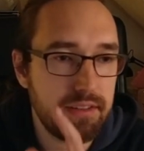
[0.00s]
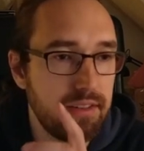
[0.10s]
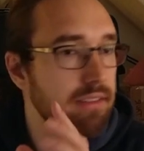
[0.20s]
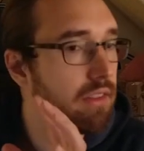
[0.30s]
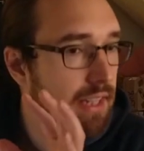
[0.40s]

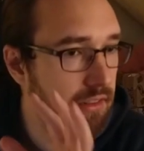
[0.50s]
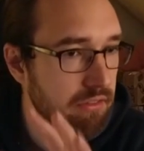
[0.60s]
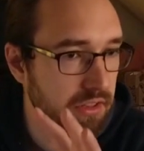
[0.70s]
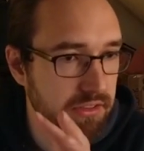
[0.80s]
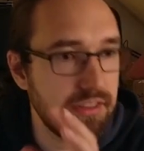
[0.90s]
It's not high
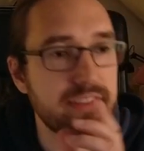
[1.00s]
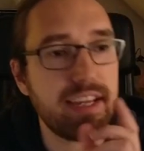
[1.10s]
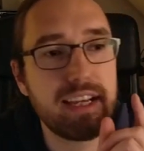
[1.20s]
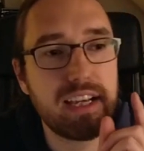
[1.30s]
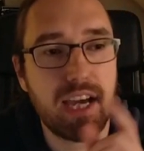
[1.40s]
voltage, it's
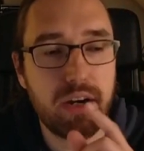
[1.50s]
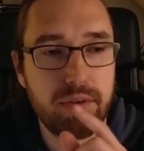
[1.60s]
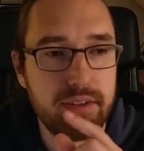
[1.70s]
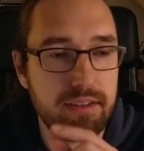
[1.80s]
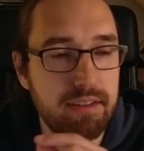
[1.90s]
high
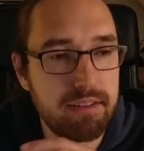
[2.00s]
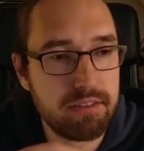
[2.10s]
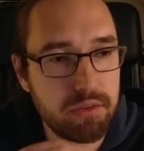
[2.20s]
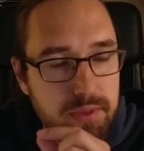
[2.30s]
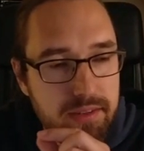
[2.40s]
current.
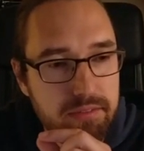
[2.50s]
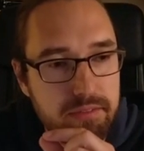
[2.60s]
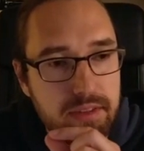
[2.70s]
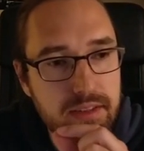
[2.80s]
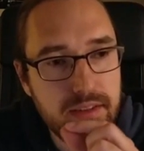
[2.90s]
So where
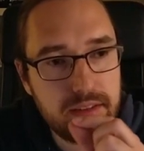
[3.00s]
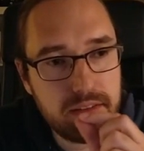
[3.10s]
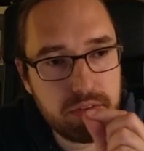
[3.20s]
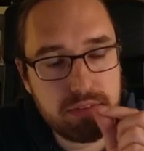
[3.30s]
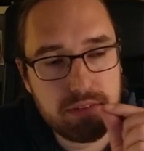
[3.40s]

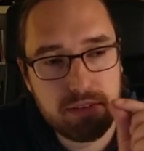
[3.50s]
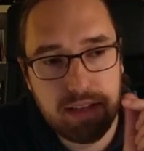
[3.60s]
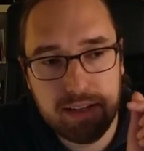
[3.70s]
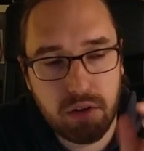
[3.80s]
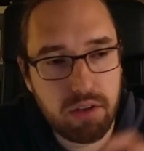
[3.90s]
those,
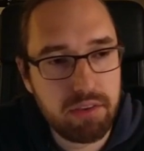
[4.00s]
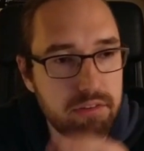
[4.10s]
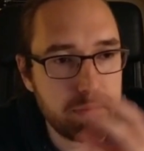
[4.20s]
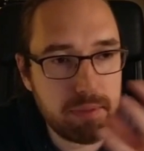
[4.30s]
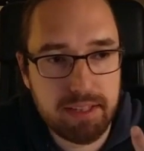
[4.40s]
like all
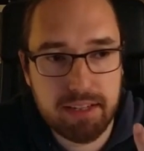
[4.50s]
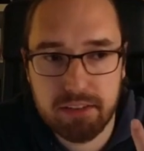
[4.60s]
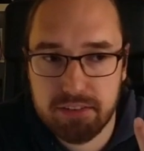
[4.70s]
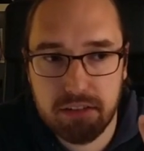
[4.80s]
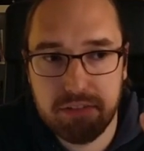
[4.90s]
this
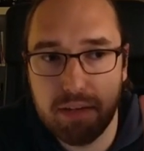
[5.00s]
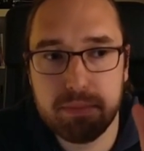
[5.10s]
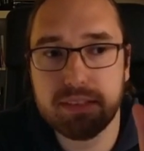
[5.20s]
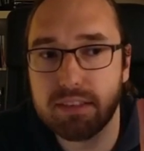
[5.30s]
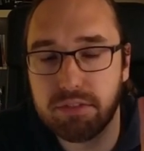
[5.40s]
magnetic stuff
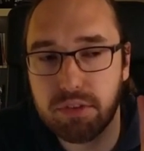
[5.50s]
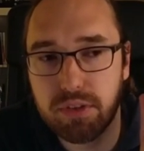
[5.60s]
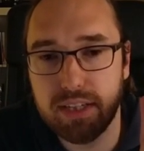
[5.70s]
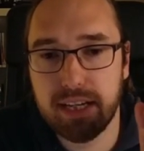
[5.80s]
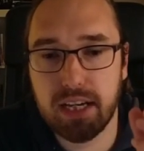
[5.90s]
happens if you
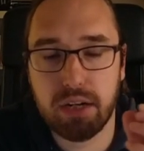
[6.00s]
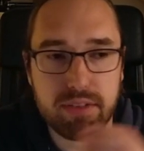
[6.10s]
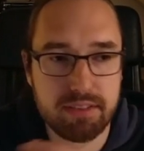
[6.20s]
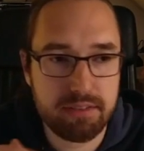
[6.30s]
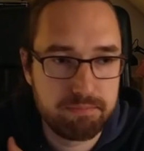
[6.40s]
got high
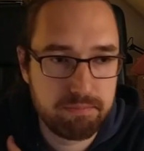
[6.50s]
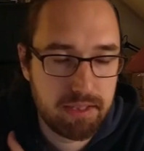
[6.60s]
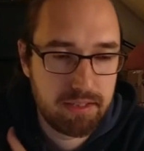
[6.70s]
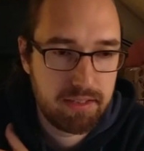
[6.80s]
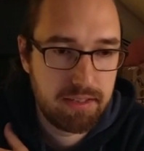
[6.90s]
currents.
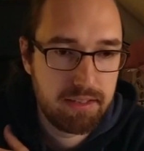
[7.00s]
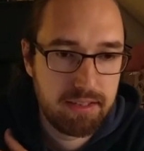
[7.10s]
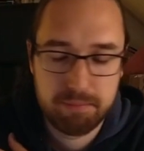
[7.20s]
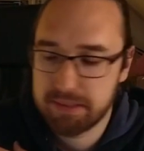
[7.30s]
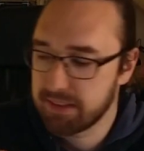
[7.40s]

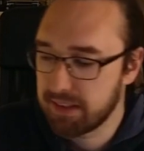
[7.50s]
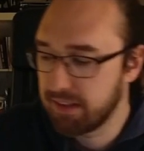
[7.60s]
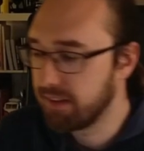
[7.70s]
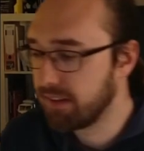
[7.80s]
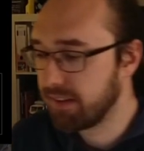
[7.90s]

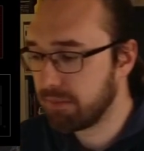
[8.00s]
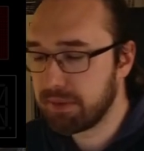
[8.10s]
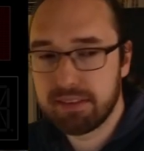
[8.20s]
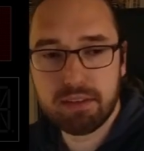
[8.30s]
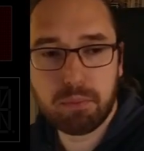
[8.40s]
Basically, I
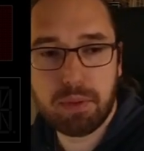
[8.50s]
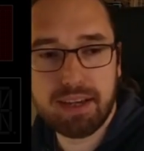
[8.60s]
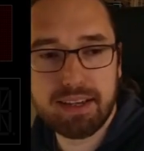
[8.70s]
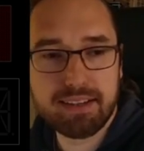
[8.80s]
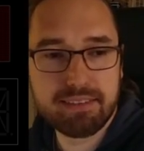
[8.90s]
mean a
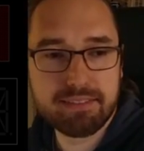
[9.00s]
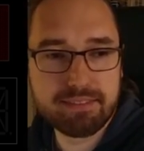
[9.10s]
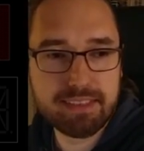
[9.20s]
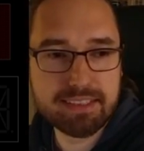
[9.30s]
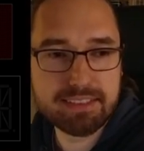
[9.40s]
wire
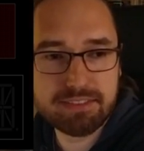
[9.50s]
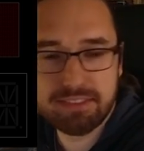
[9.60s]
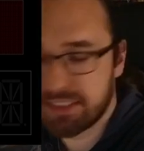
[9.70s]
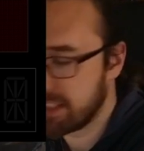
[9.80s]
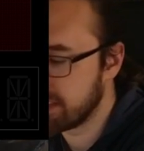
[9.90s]
that's
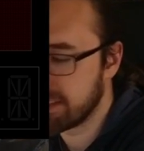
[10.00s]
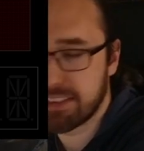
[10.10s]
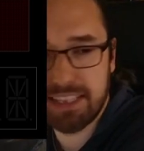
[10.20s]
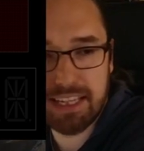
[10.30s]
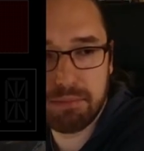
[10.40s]
just the
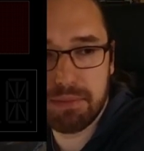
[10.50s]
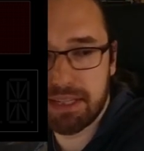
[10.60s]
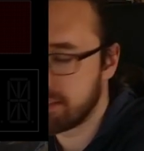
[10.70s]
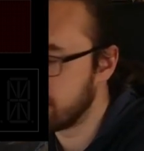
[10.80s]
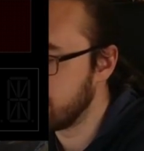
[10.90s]
same
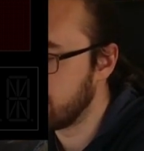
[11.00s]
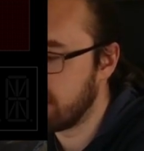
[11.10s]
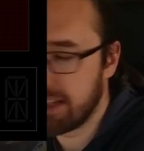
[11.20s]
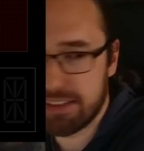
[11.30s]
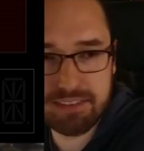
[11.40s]
as in
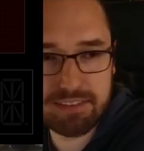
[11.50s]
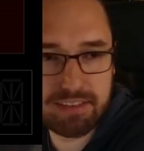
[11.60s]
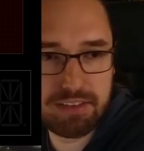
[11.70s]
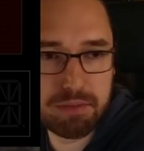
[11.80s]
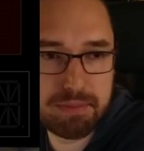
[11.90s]

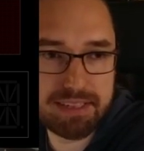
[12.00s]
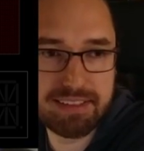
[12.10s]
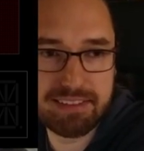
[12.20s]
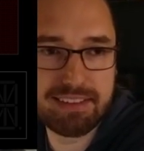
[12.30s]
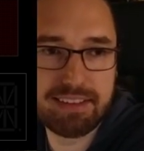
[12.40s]
your
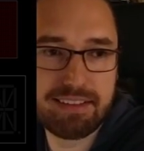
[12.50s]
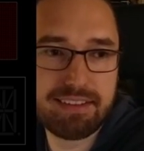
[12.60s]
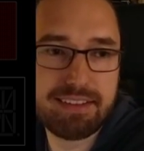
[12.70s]
magnet here.